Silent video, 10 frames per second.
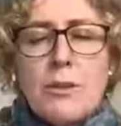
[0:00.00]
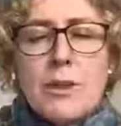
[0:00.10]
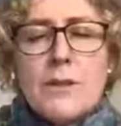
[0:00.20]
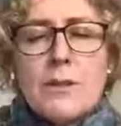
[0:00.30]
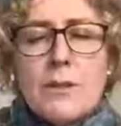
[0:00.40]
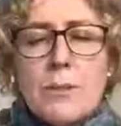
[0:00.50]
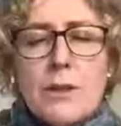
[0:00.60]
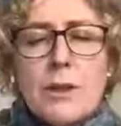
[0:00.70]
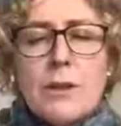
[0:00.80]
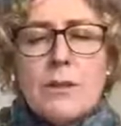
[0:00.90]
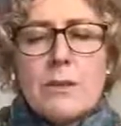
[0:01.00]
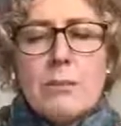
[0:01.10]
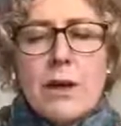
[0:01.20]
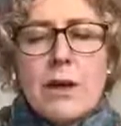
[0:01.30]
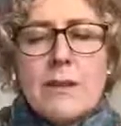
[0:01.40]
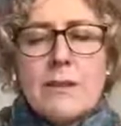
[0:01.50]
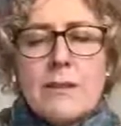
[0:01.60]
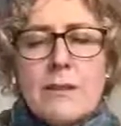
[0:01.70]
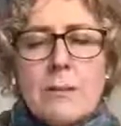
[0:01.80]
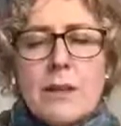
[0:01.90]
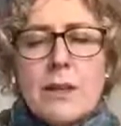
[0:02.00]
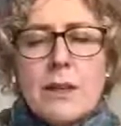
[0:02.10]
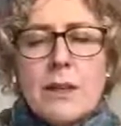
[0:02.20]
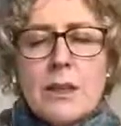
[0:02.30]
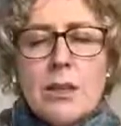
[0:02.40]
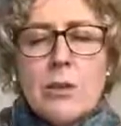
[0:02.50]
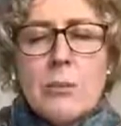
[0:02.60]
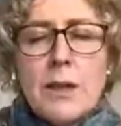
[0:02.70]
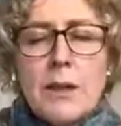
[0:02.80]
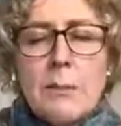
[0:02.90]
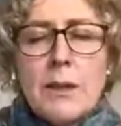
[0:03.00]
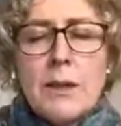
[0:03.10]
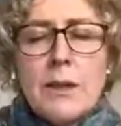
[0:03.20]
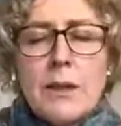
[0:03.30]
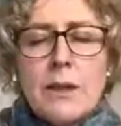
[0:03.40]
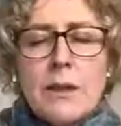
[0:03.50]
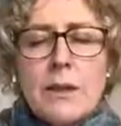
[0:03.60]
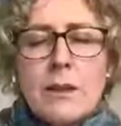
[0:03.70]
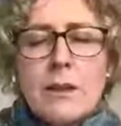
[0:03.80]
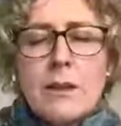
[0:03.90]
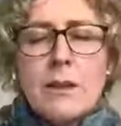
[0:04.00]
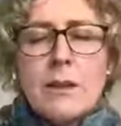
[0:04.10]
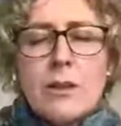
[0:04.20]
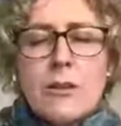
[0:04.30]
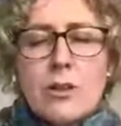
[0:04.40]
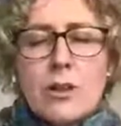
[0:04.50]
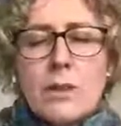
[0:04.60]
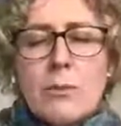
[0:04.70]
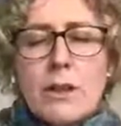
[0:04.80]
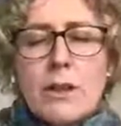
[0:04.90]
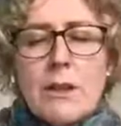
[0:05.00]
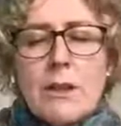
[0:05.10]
just to bring to mind something that you may be struggling with